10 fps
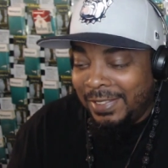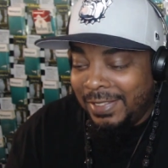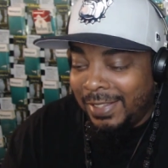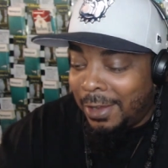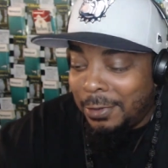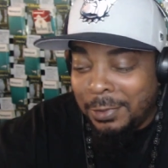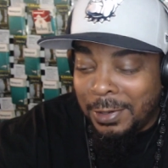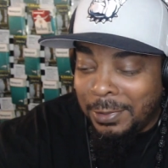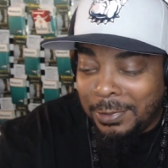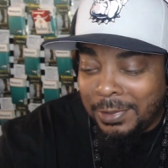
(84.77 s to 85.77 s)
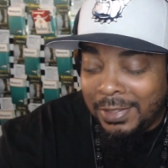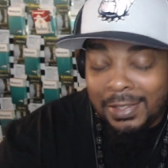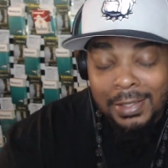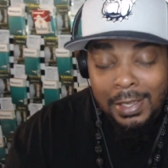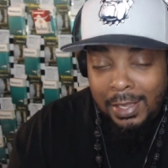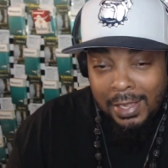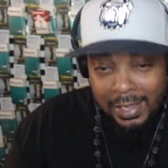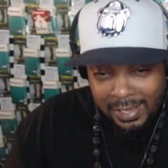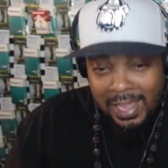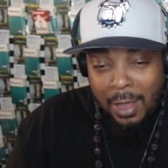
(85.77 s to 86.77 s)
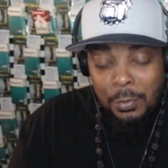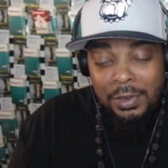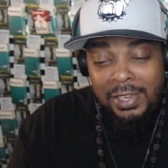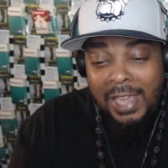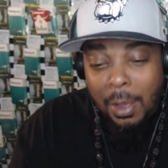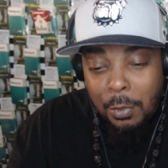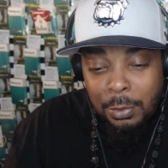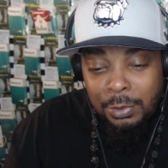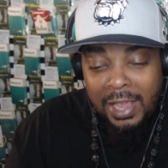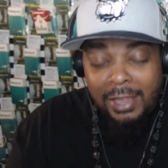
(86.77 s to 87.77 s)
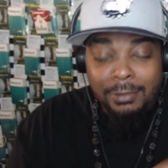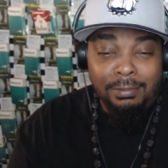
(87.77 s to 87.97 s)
I don't know. He got one. He got one on deck.